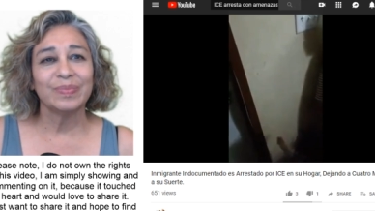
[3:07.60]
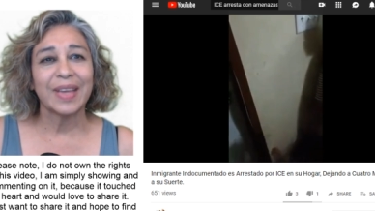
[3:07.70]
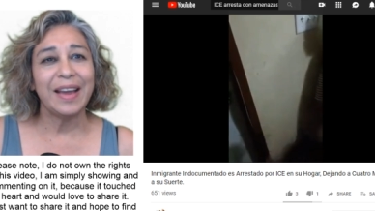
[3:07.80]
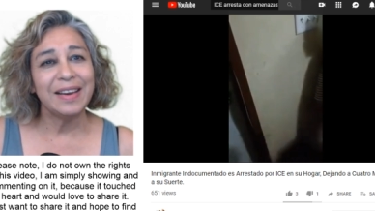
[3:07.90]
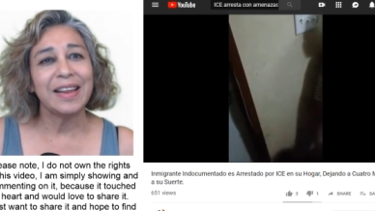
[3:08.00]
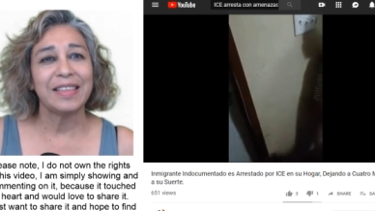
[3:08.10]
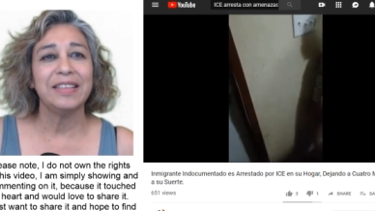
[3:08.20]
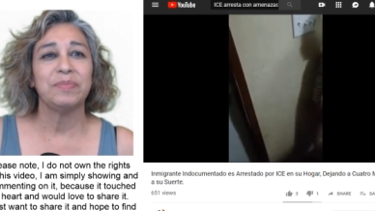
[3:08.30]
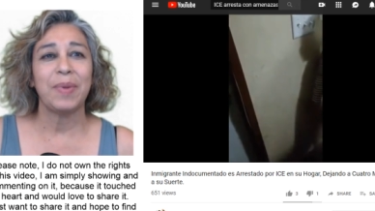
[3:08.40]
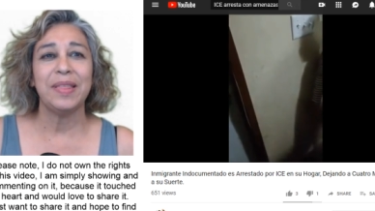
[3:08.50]
kind of like
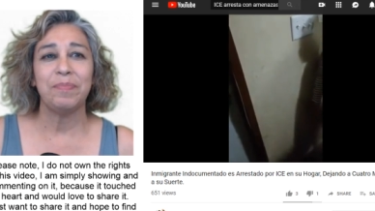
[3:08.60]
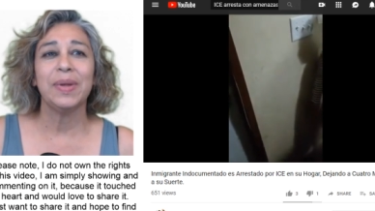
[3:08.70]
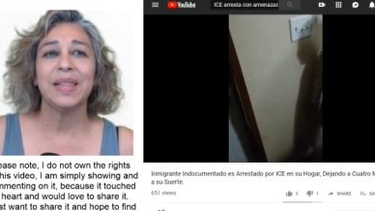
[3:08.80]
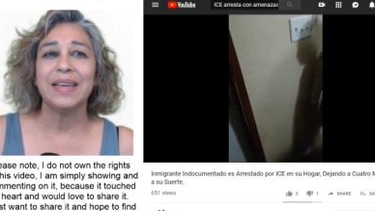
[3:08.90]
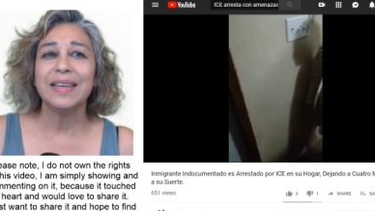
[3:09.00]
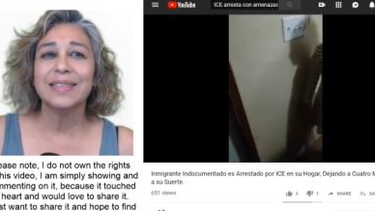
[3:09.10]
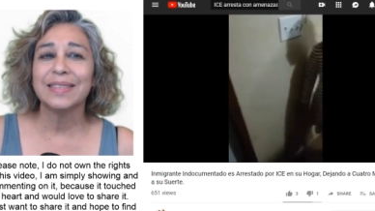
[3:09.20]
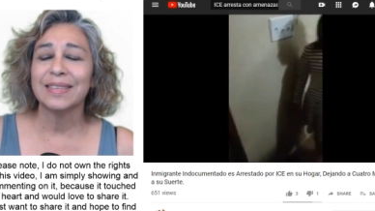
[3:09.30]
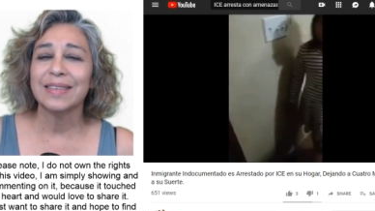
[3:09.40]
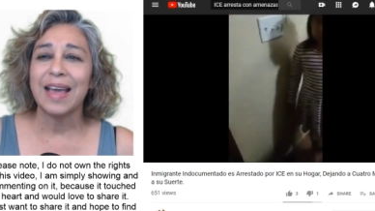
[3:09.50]
this by the police,
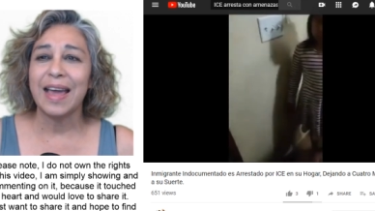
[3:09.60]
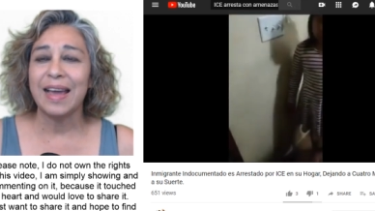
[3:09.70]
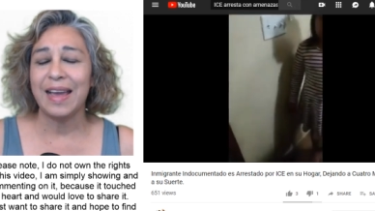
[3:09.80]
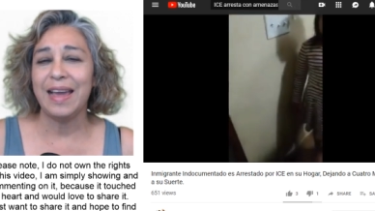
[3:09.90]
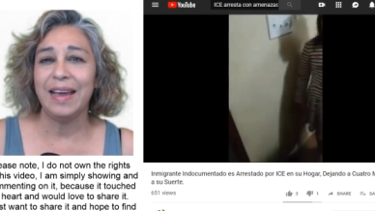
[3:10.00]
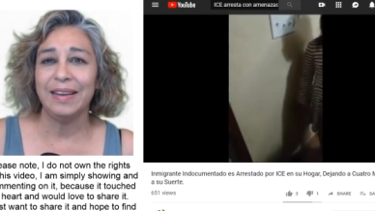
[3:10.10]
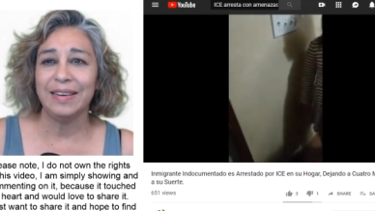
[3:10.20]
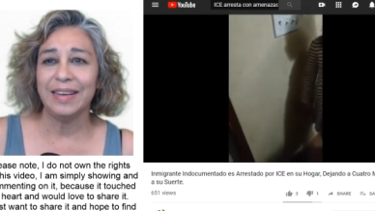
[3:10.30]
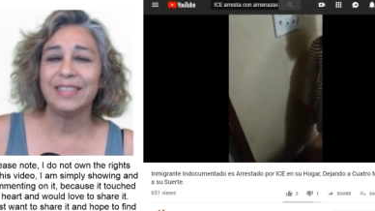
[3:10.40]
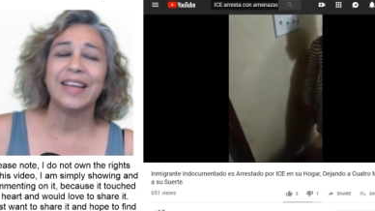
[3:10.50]

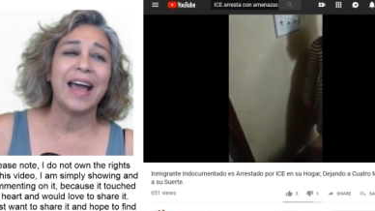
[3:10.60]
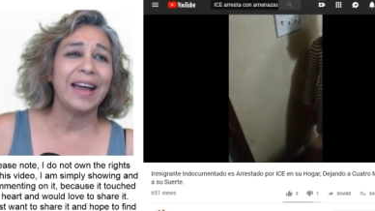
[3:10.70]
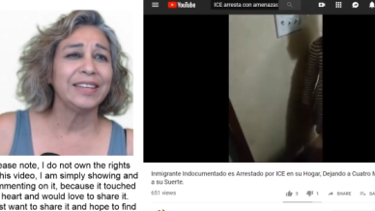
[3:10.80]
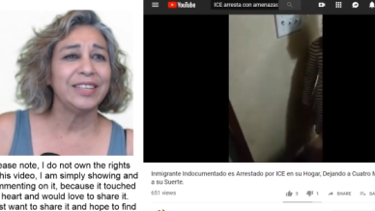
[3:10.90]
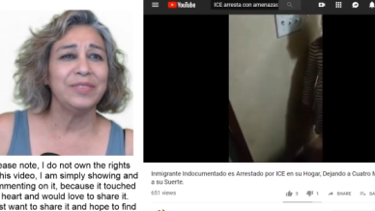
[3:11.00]
and attacked